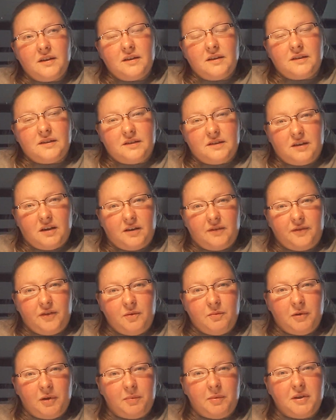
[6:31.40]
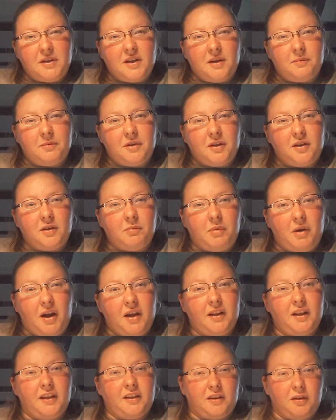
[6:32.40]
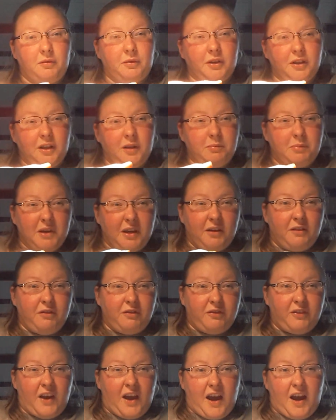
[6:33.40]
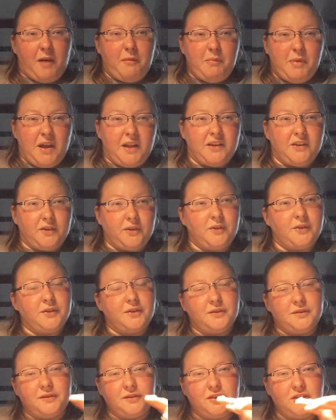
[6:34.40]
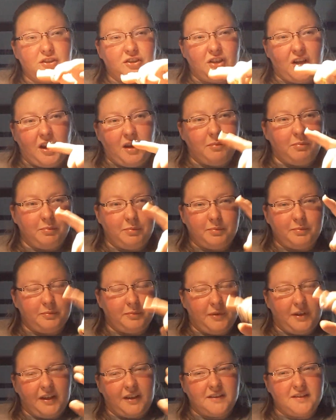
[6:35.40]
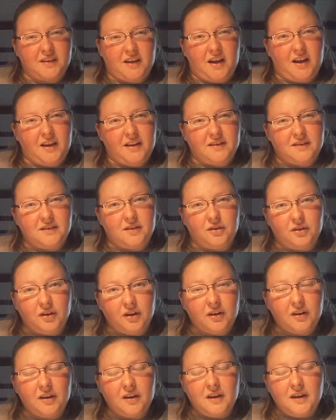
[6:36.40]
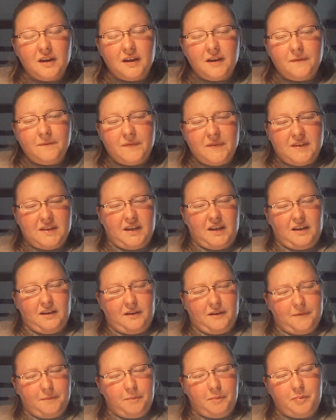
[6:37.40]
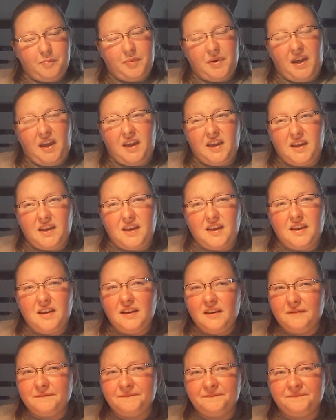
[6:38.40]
stuff, you might be tempted to buy like the really big fat pencil shape like sized hook. It's like a pea.